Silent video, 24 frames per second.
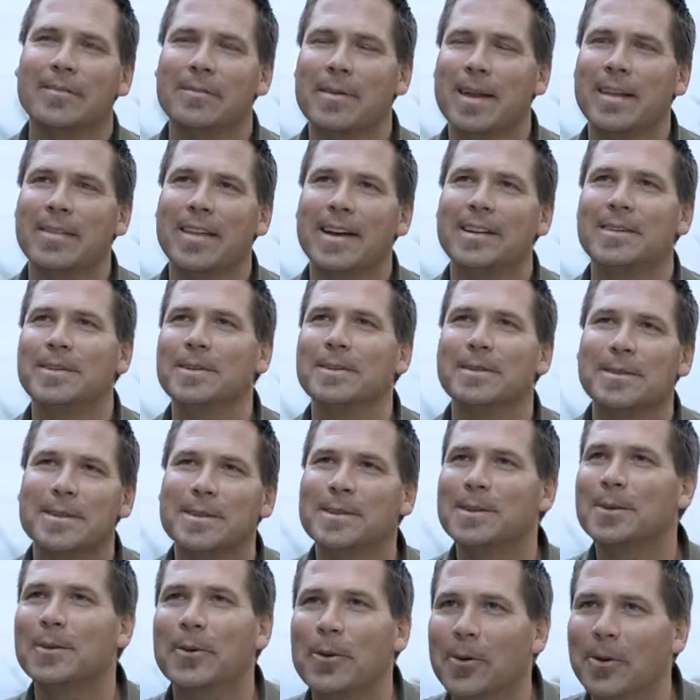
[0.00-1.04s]
Man, that dude's a
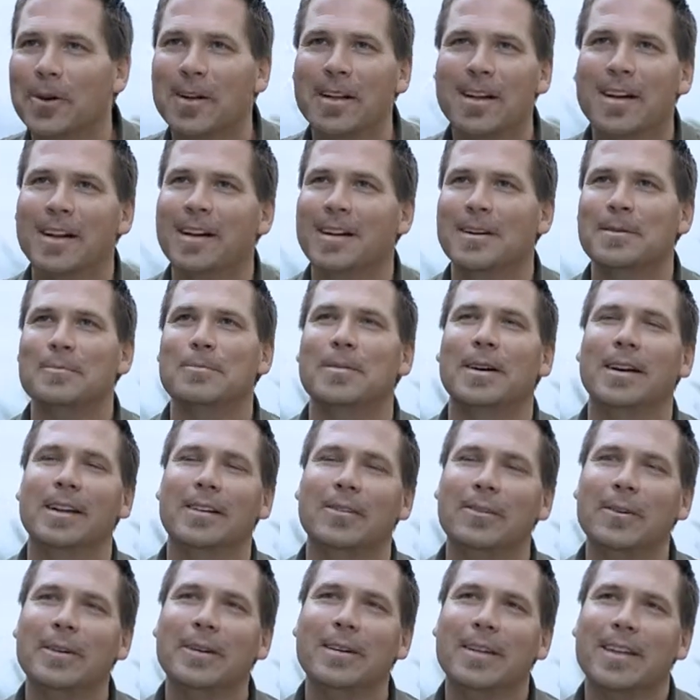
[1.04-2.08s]
tool. But
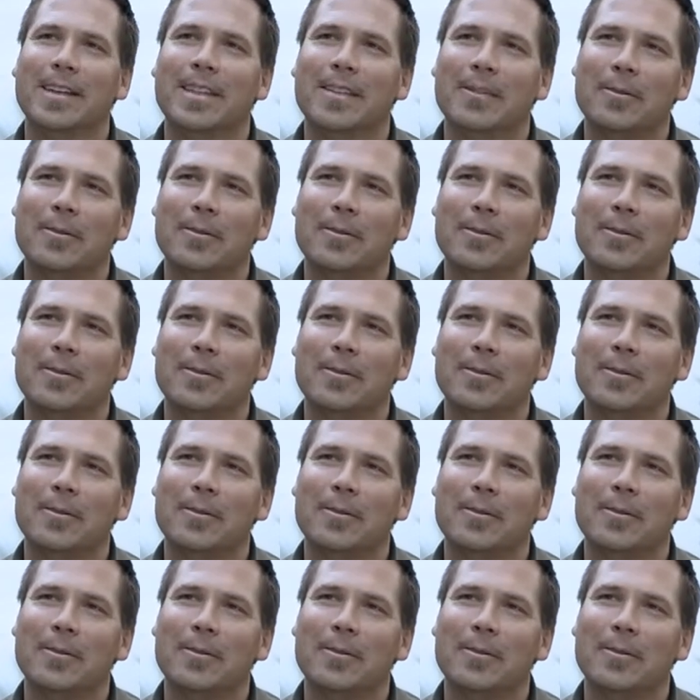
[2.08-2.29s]
really,